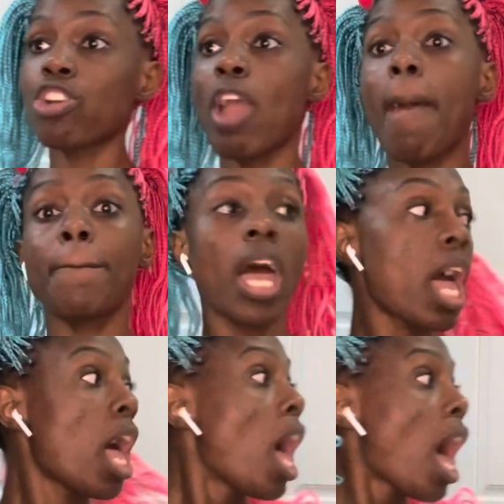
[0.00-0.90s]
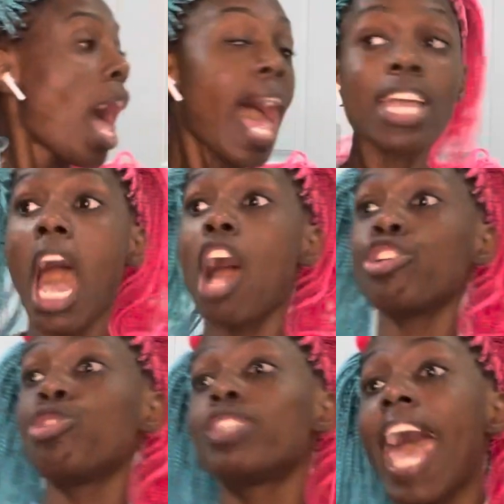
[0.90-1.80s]
grandma, I call
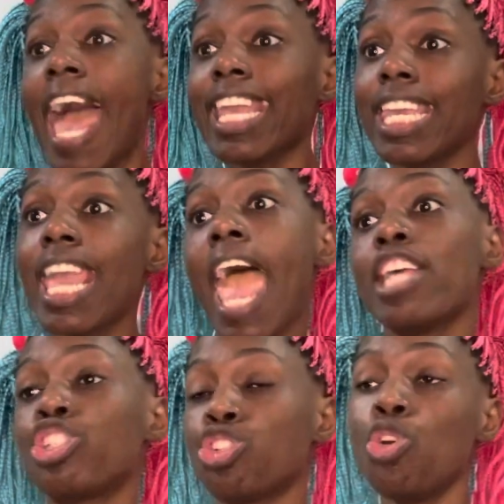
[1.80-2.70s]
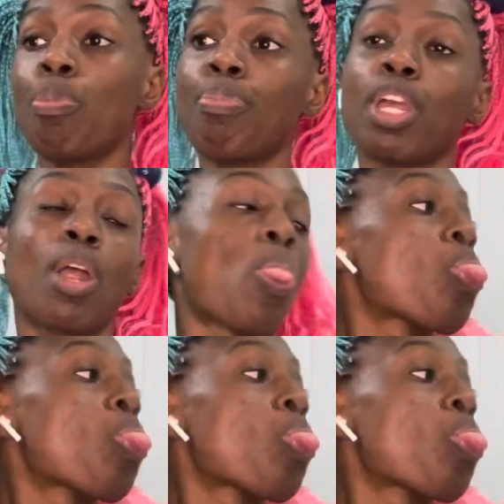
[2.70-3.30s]
you tacky and stupid.